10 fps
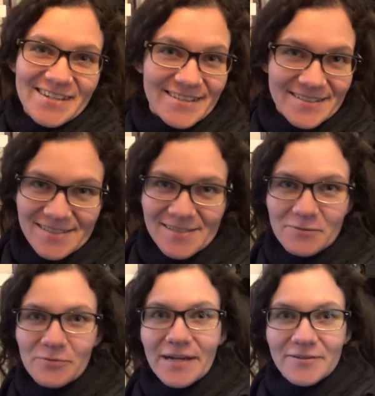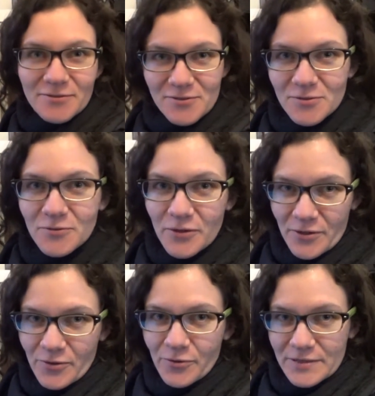This is the writer's
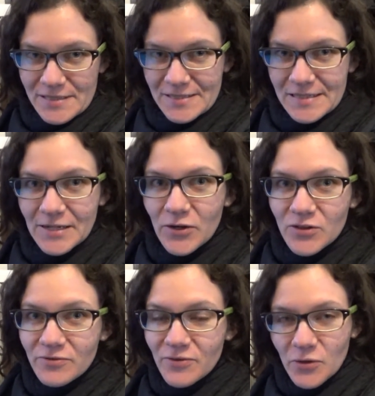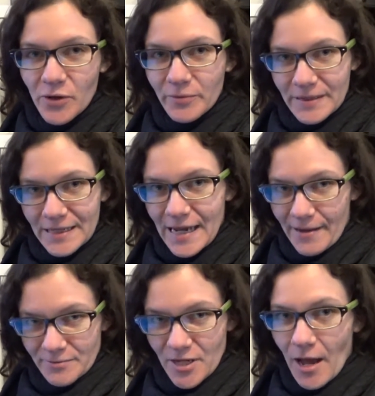studio. It's sitting on the floor with a
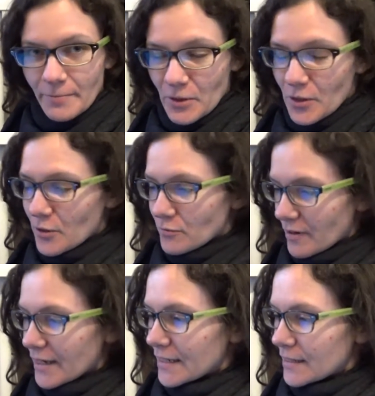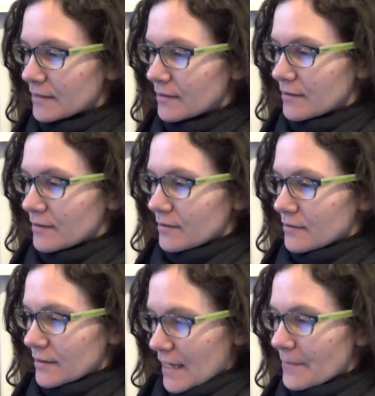laptop writing
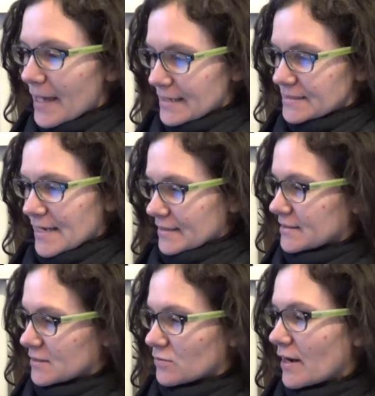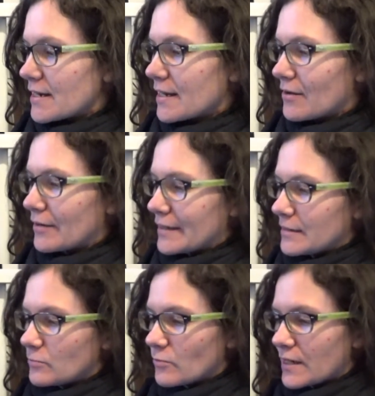campaign texts. Right now I
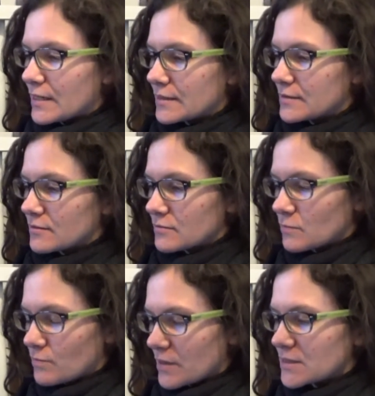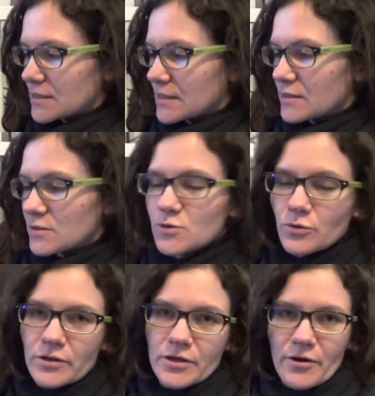am writing basically the
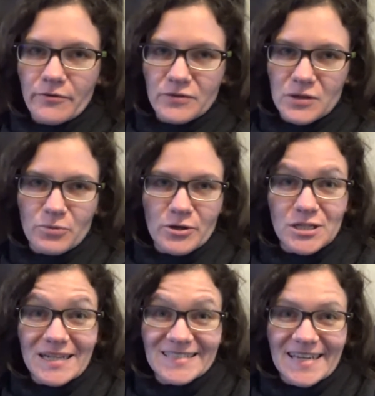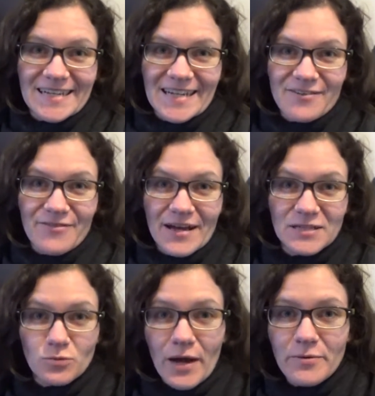story of the depression and anxiety life
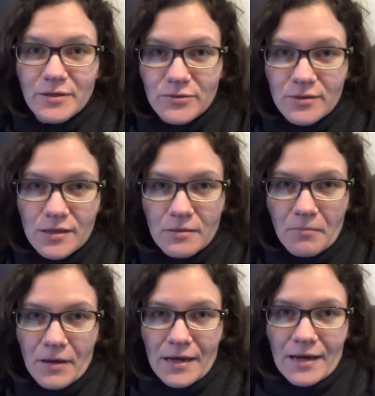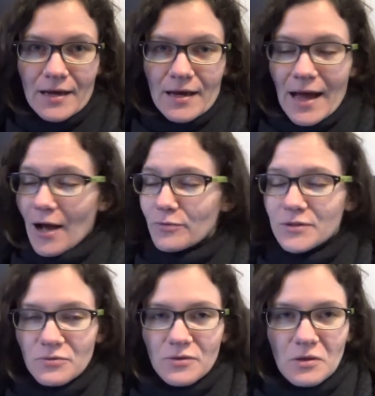hacks. Why we're doing them, how we're
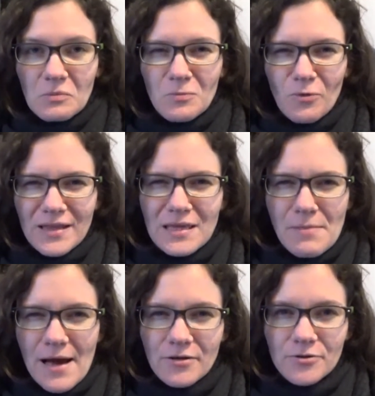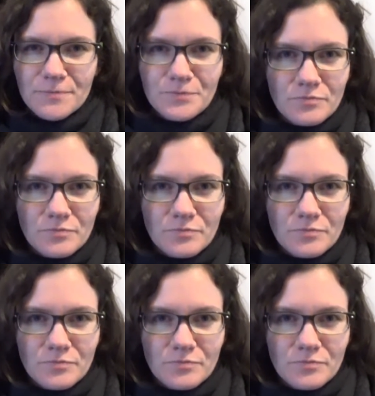doing them, why they matter,